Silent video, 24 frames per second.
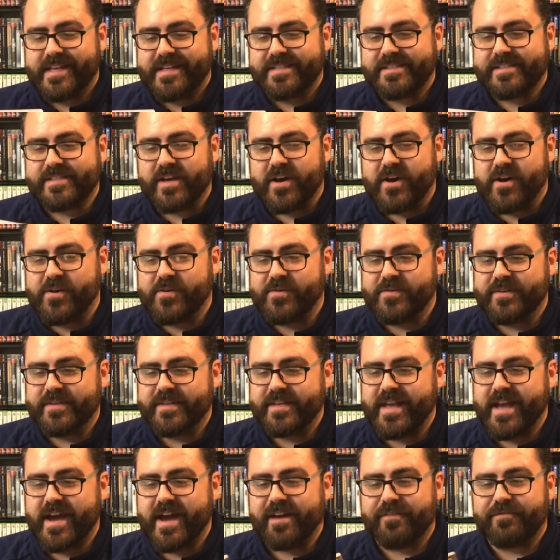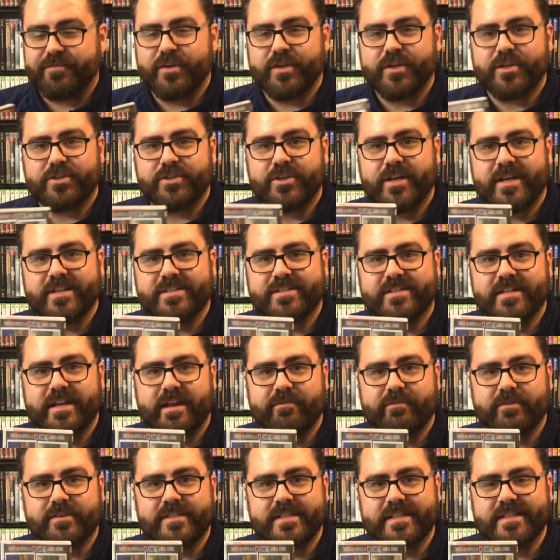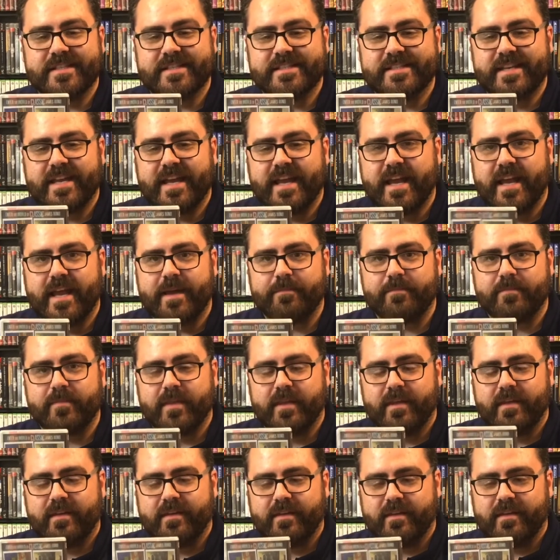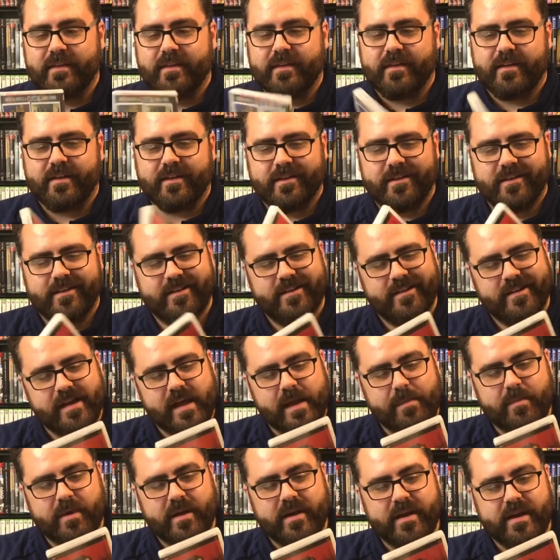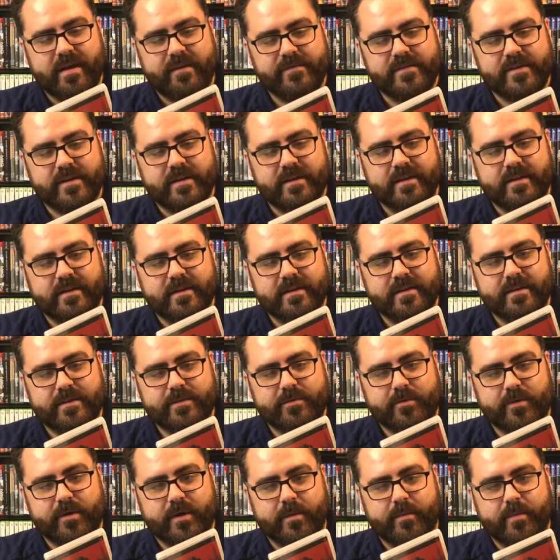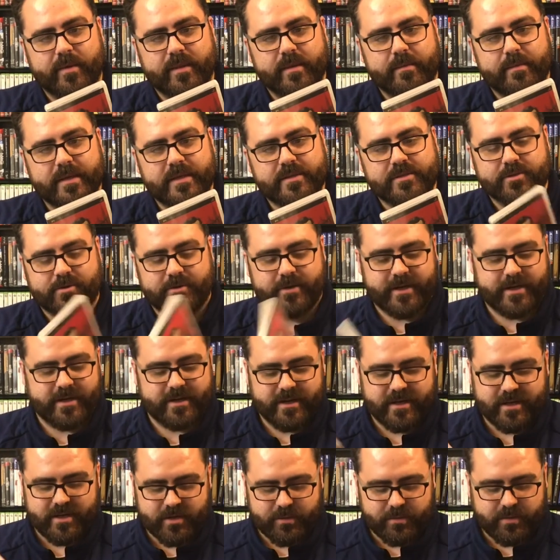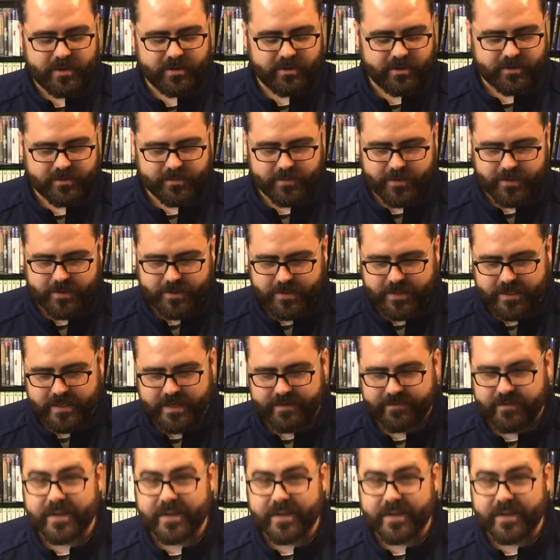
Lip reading: So yeah, if you get a chance to ever see this game, I might have to throw it up on the big screen. But it looks pretty good. I've